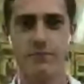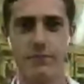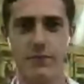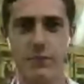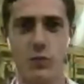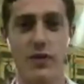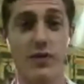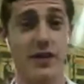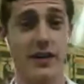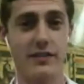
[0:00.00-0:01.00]
with the
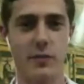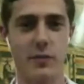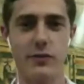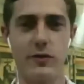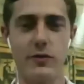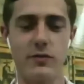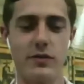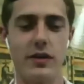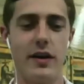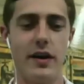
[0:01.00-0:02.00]
next episode.
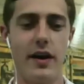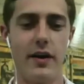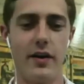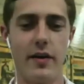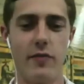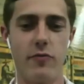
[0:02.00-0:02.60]
I'll have